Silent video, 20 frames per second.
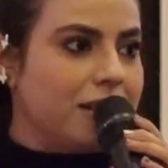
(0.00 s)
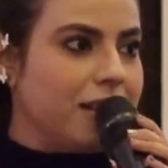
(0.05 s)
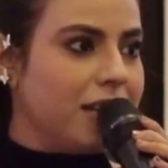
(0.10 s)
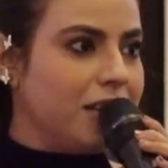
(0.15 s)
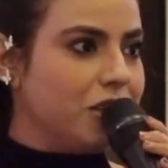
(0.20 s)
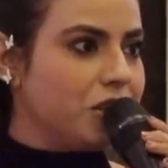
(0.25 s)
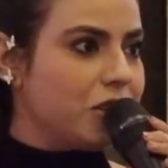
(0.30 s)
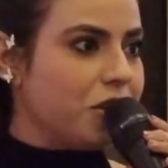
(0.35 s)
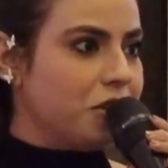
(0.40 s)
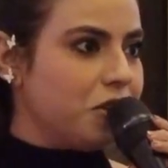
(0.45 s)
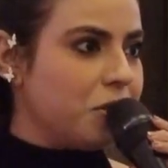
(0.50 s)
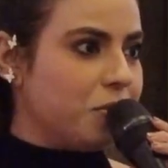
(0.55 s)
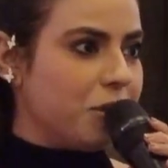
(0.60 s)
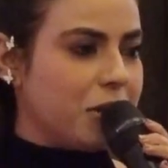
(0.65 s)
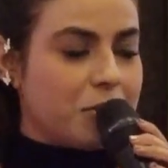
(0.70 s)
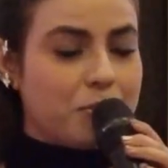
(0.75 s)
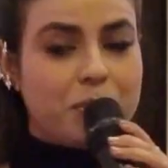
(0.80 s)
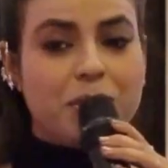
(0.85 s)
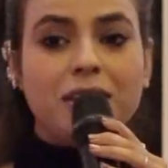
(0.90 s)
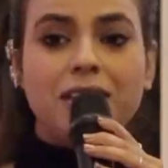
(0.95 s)
Ladies and
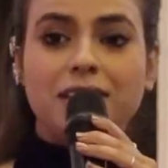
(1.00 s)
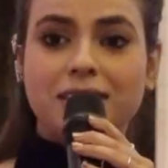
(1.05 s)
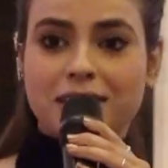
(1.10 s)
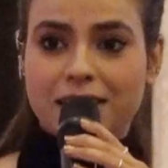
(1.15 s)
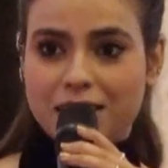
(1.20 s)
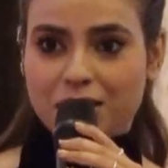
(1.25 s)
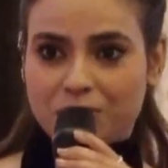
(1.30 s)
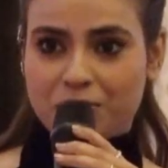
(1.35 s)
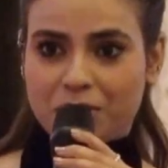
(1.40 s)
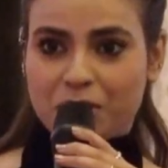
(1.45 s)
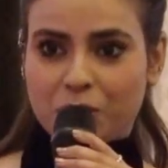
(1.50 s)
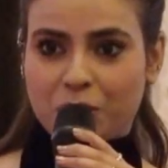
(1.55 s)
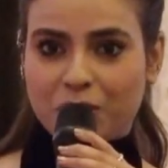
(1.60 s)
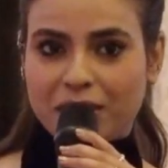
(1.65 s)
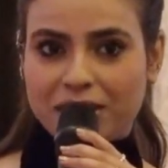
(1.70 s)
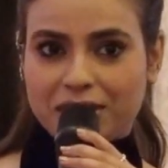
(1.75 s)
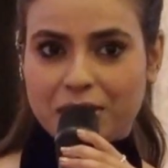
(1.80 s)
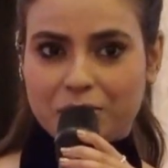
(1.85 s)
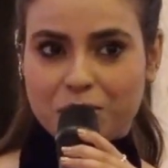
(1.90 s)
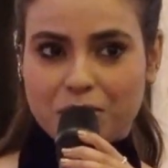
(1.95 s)
gentlemen, please help me to
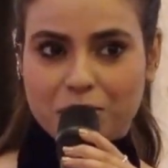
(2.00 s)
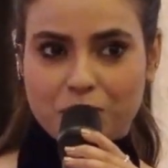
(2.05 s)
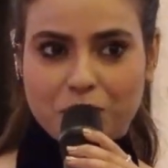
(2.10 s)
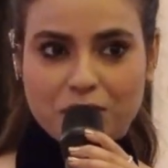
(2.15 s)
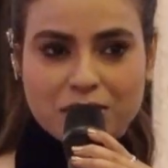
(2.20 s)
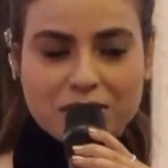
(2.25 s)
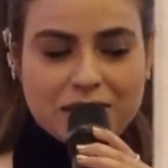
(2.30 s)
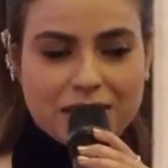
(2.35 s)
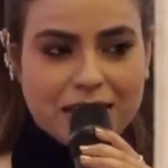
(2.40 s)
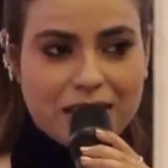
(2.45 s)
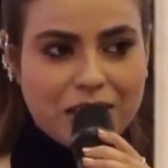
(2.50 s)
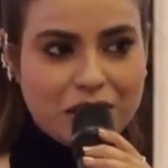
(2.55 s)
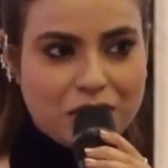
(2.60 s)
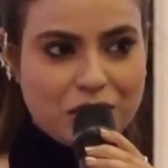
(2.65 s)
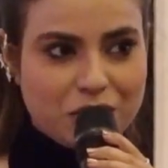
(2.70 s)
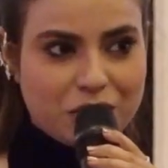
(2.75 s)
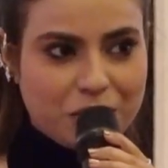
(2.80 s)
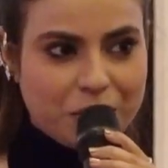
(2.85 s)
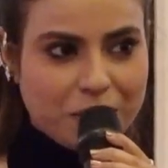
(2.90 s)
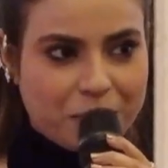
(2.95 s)
welcome him on
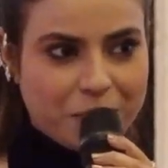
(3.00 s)
stage.